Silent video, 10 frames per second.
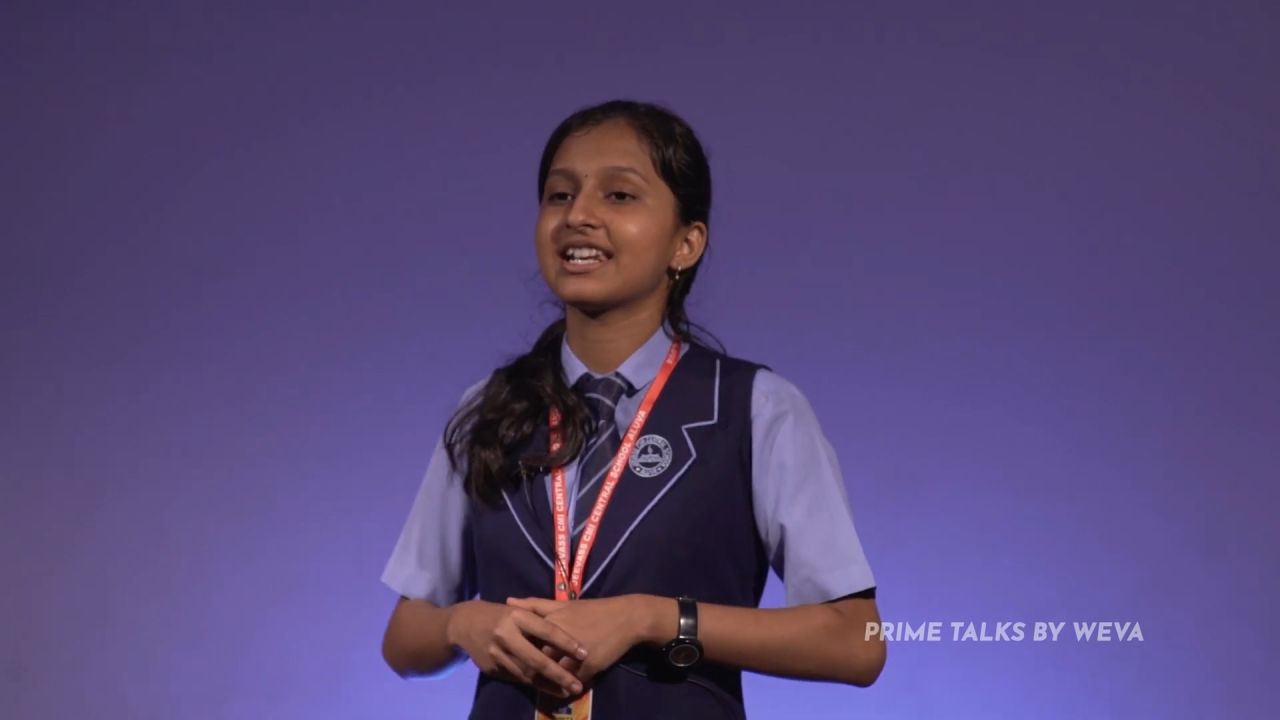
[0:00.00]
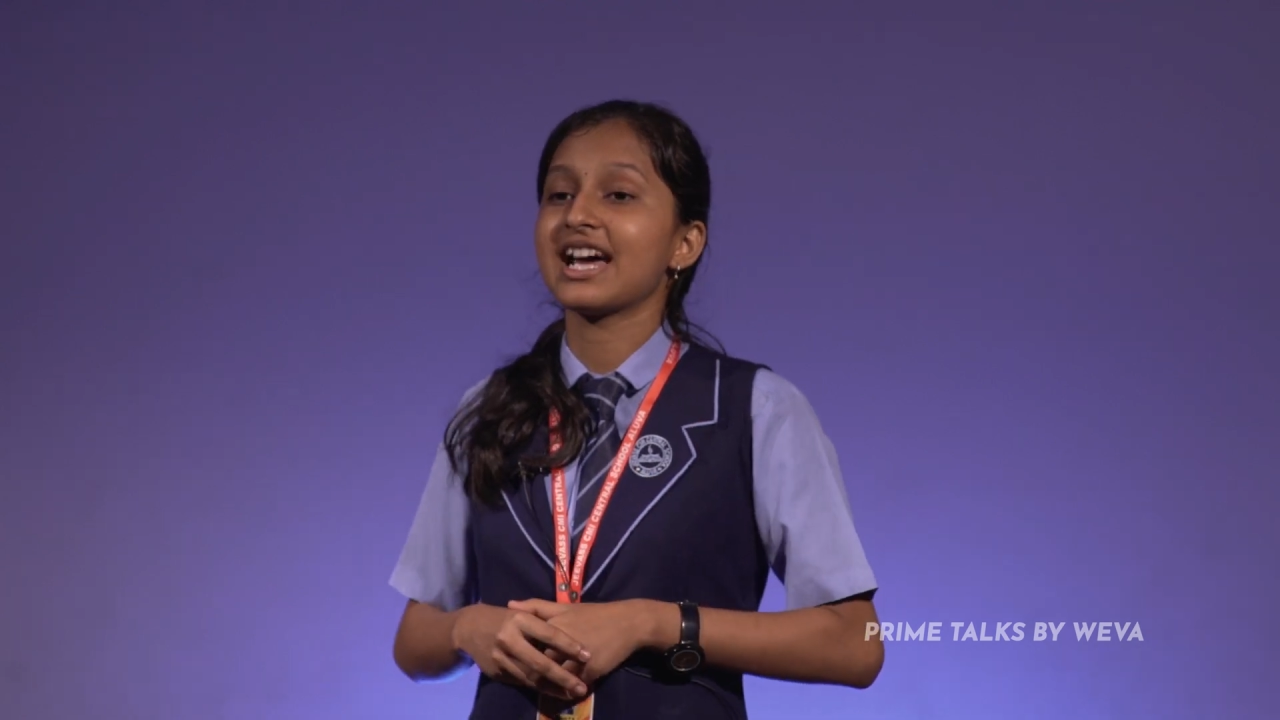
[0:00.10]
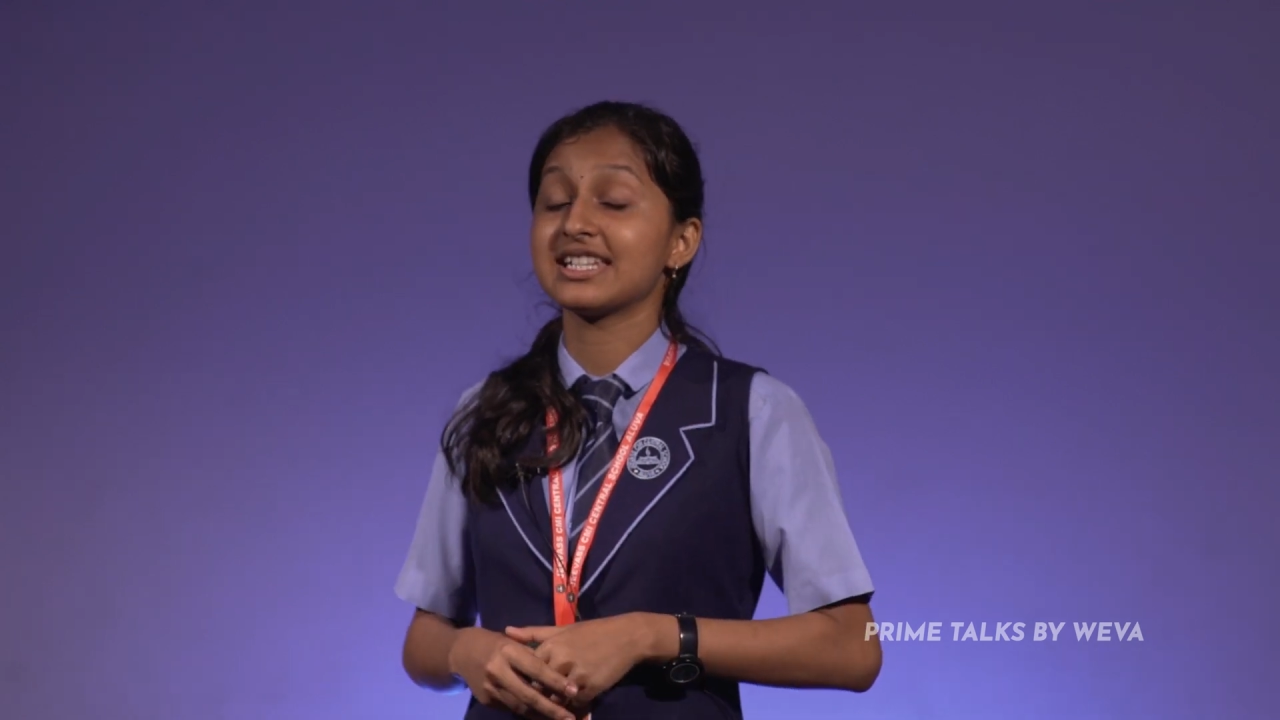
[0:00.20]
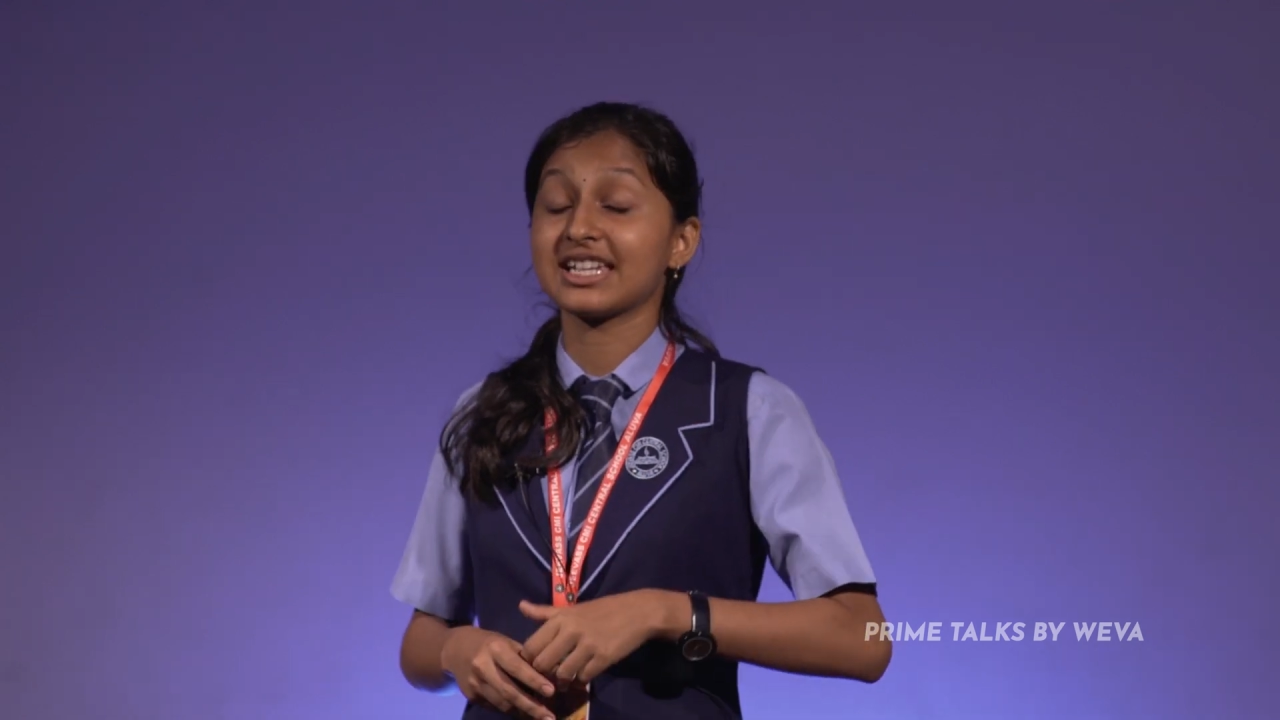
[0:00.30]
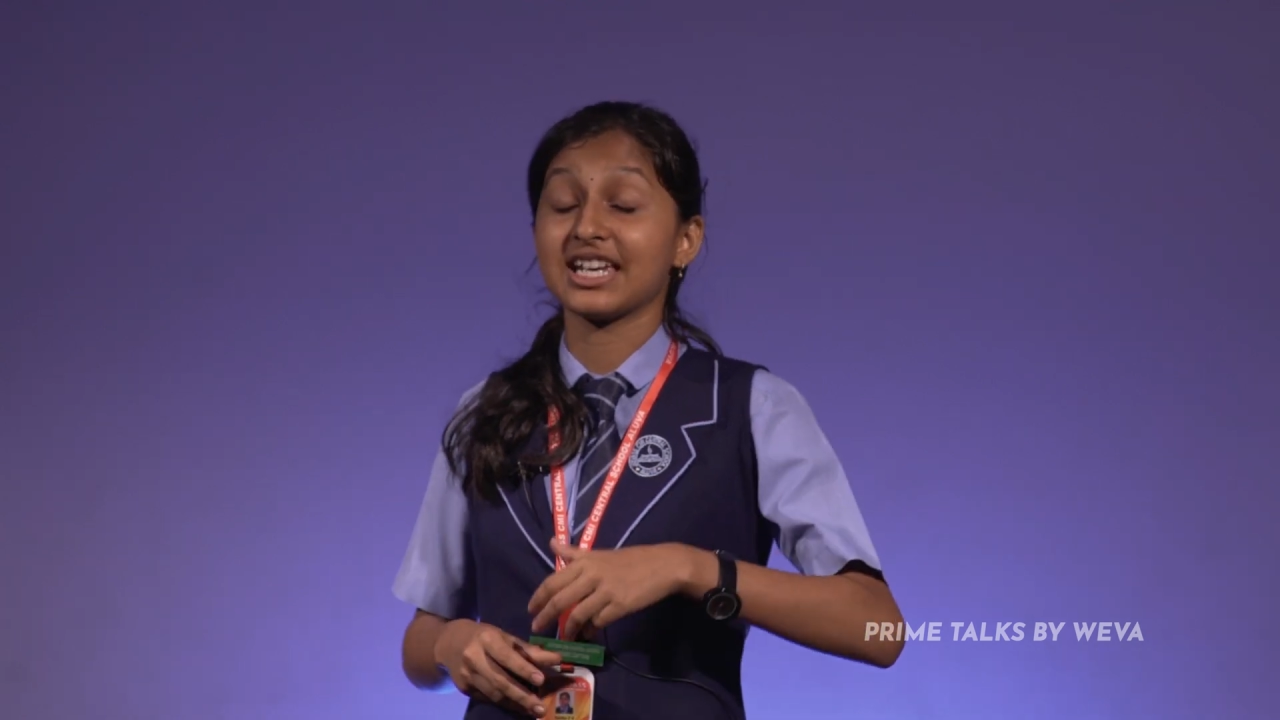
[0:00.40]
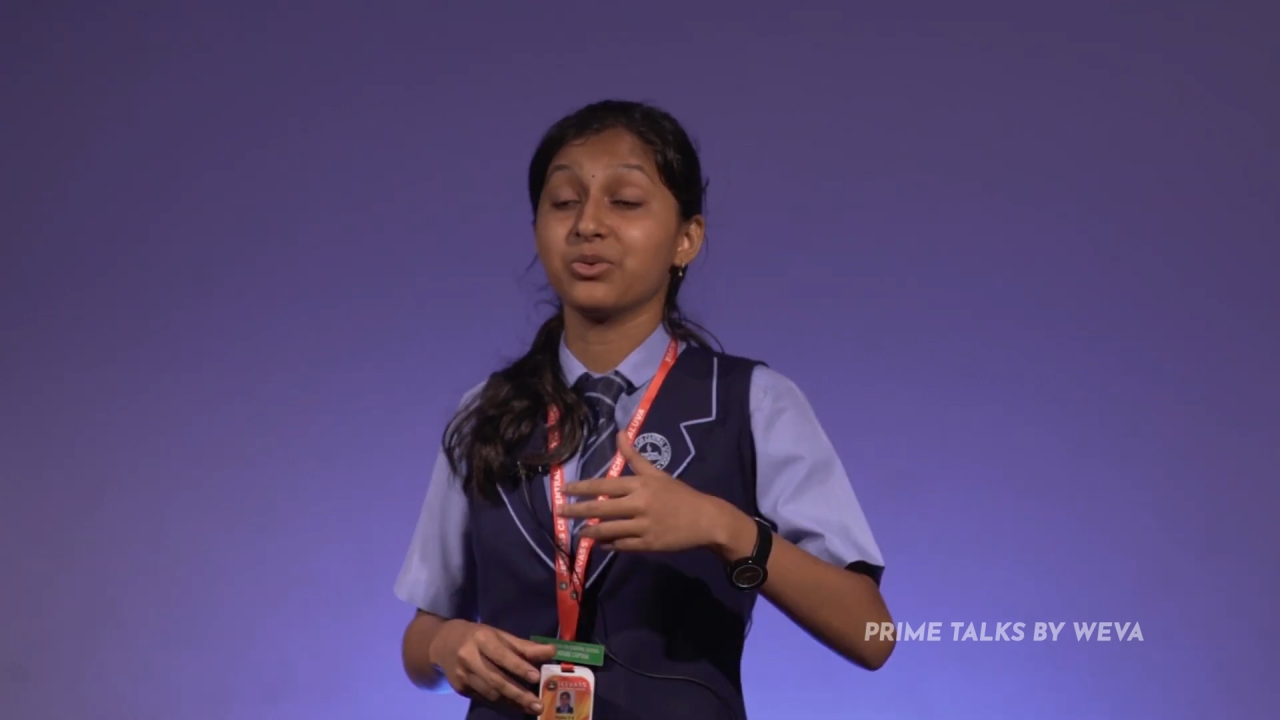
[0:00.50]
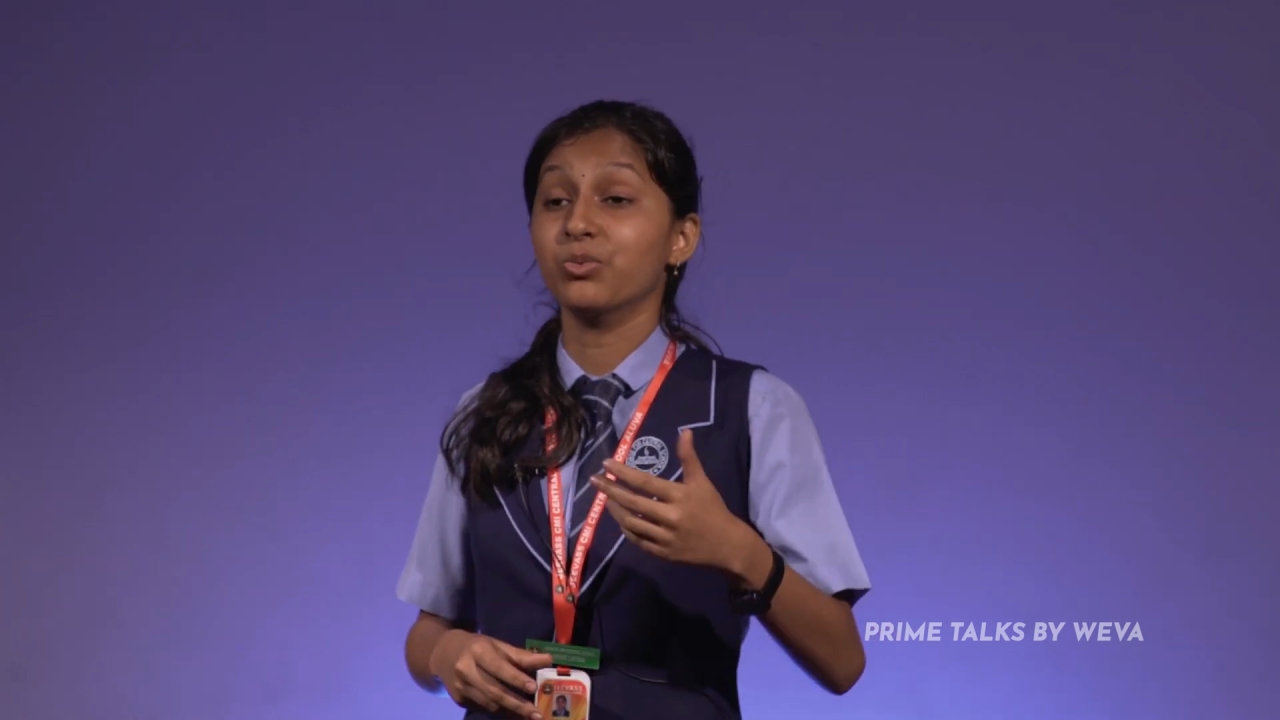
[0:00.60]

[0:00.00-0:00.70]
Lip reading: eradicate